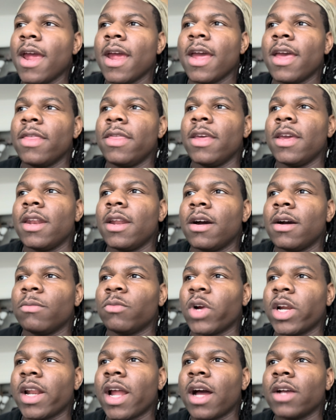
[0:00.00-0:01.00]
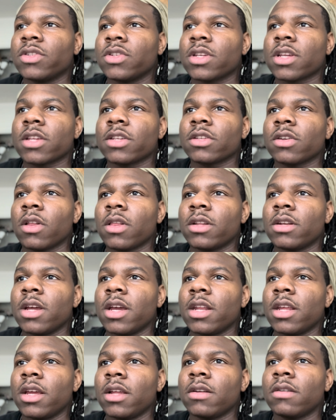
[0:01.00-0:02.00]
And then right now it's just
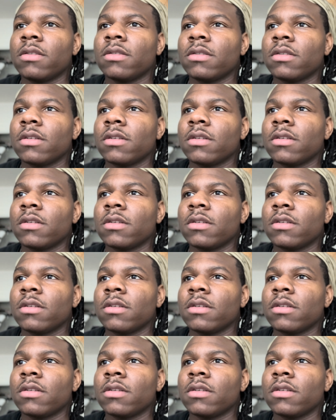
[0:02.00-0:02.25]
consolidating.